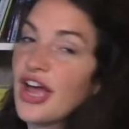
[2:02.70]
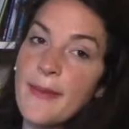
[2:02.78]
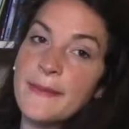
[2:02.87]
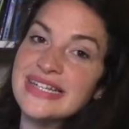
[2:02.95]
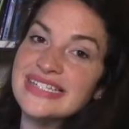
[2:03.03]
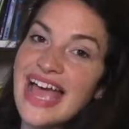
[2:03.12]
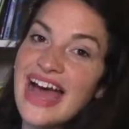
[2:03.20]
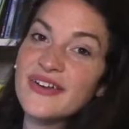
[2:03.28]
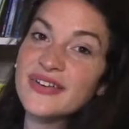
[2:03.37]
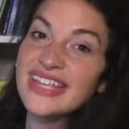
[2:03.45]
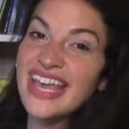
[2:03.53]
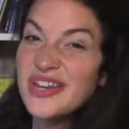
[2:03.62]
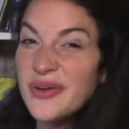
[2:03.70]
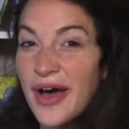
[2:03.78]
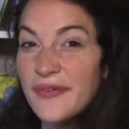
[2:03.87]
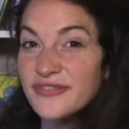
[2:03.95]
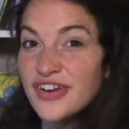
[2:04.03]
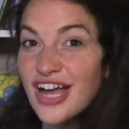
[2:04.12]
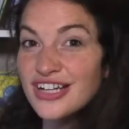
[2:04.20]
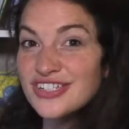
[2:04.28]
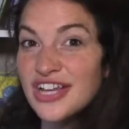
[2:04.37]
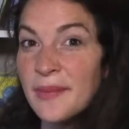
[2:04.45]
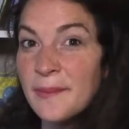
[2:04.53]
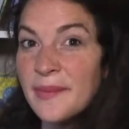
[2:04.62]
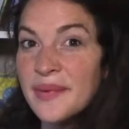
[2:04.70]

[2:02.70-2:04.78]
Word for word: up and down. Can you help Frog jump?